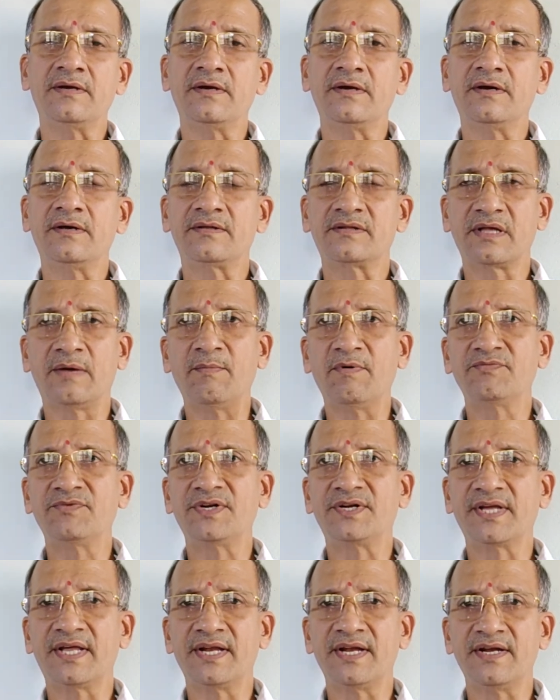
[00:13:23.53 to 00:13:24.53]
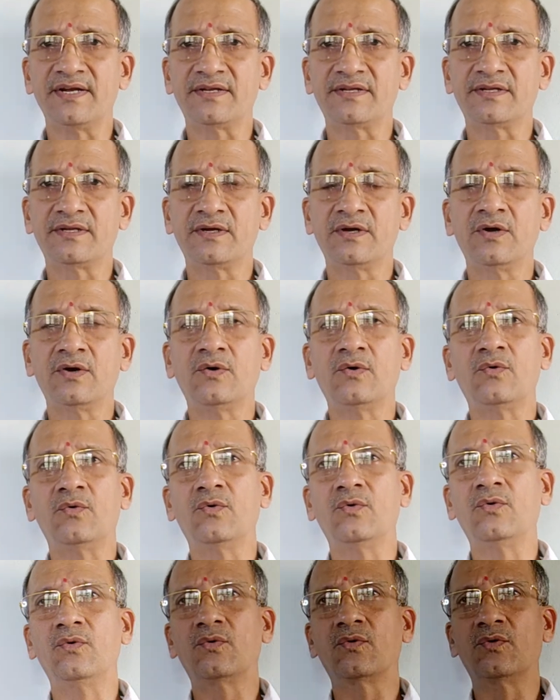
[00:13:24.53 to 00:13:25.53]
some of the tenants
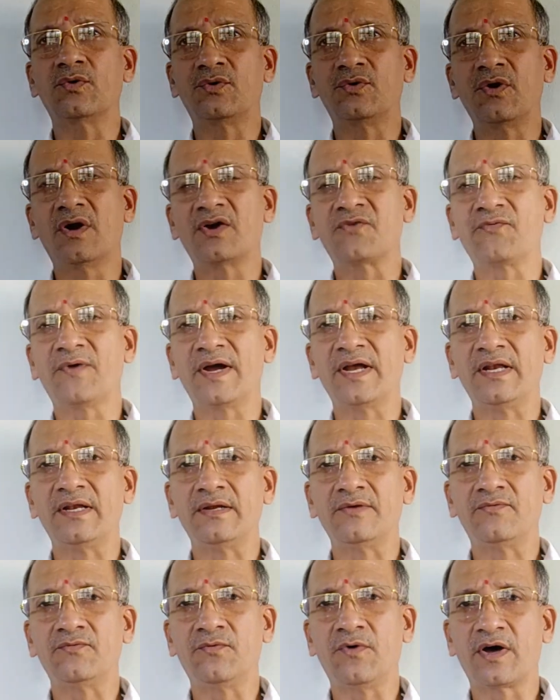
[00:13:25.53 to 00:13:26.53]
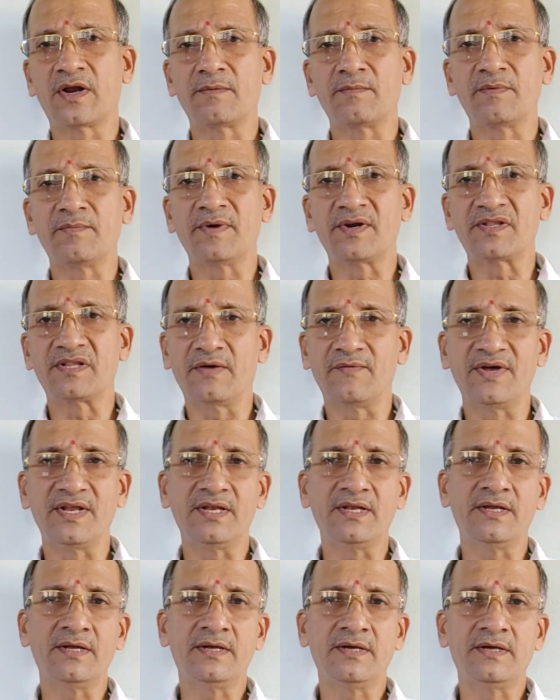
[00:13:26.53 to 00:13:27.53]
who could not file Form number
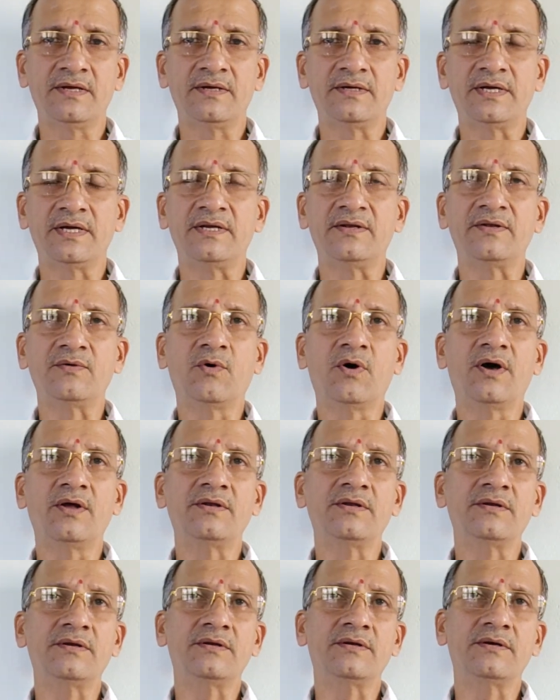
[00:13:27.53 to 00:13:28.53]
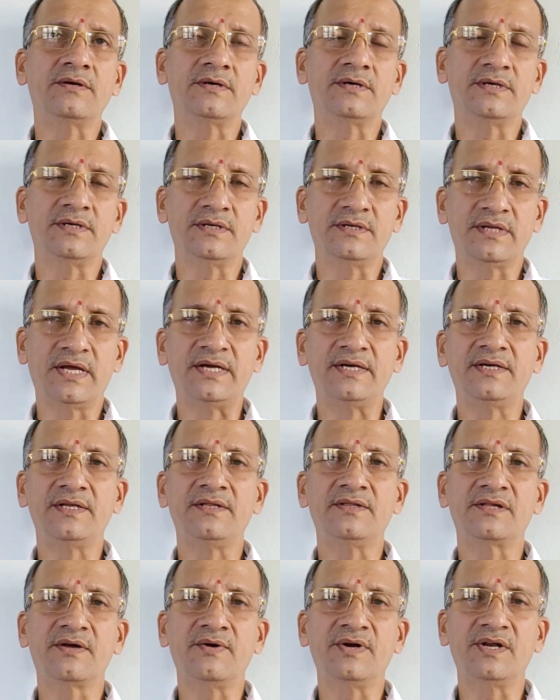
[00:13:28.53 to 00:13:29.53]
7 in
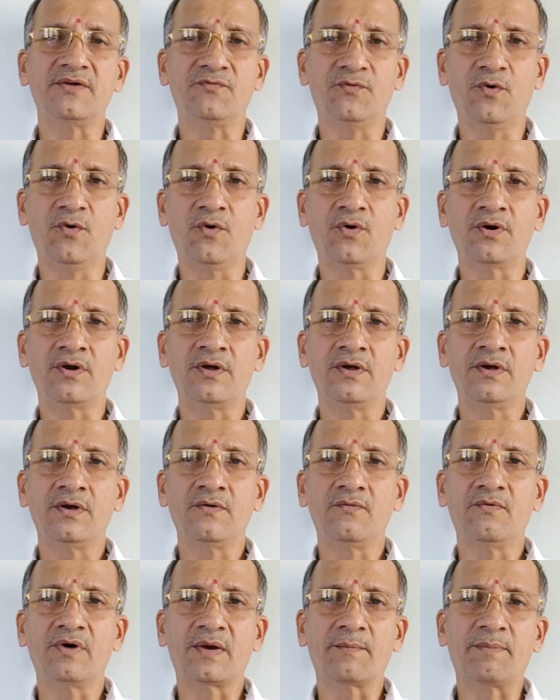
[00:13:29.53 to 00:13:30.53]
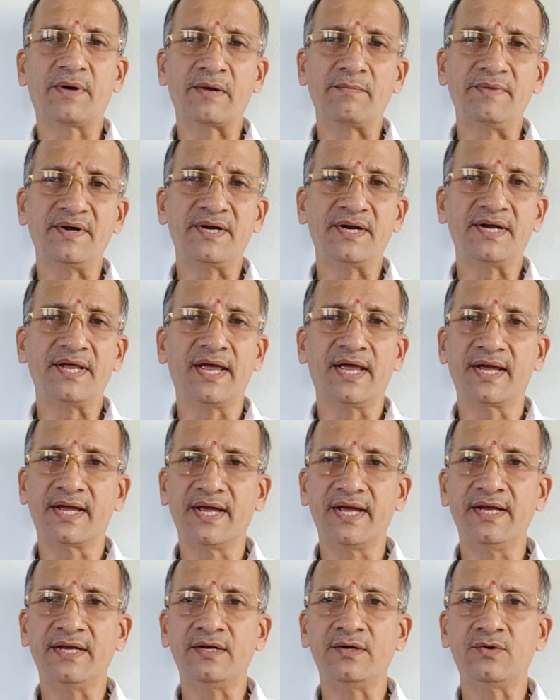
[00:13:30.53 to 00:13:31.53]
1974 were permitted
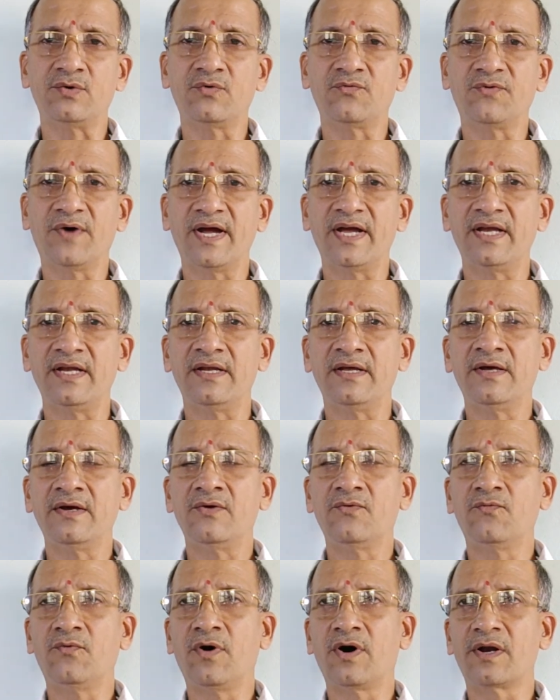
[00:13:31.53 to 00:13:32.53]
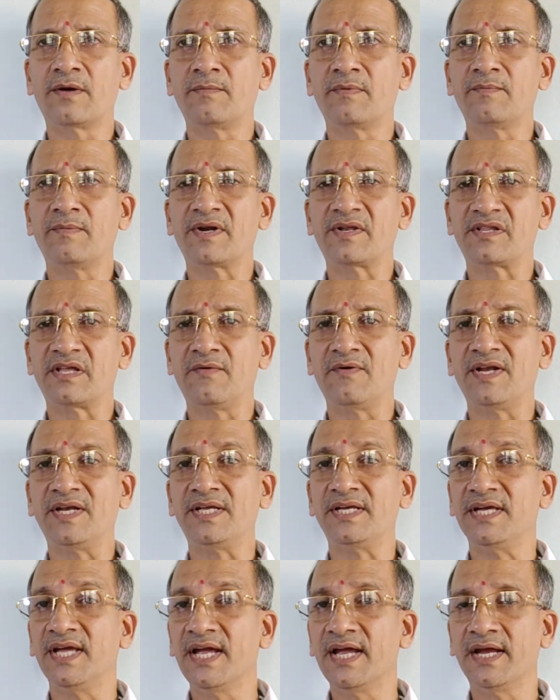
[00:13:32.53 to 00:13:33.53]
again to file Form number
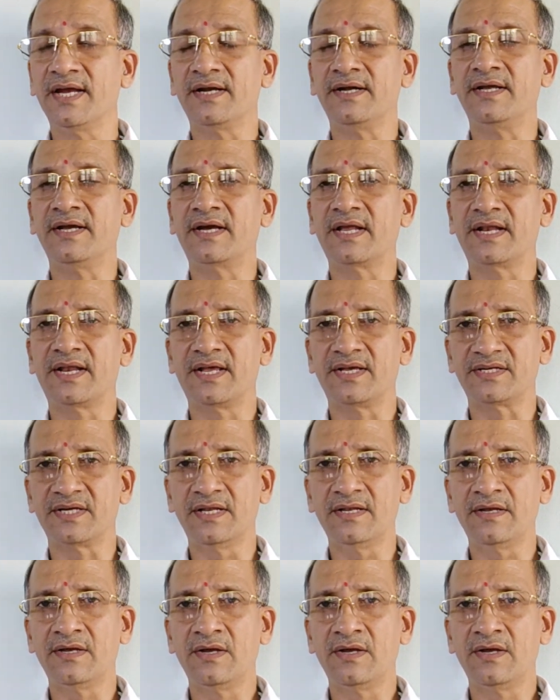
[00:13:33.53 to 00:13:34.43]
7A declaration,